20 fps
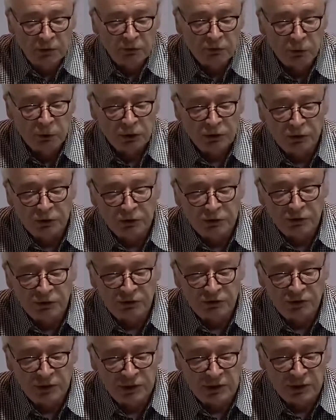for you to
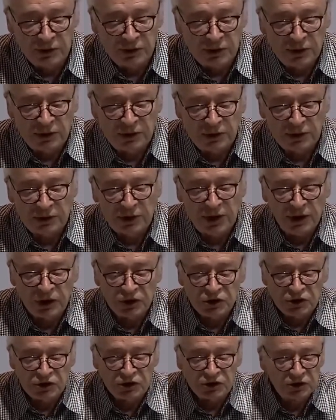see, he
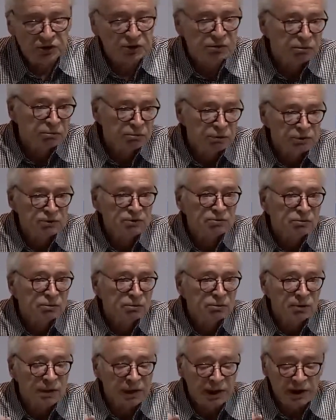engages in
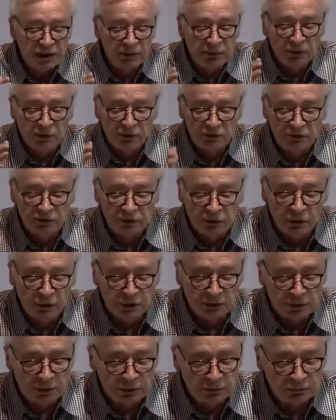ritual animal
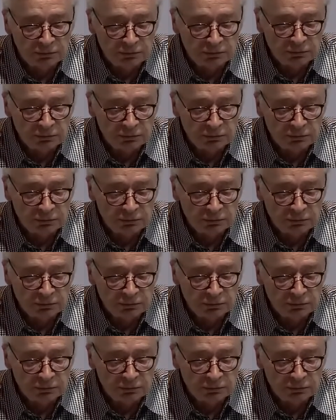slaughter.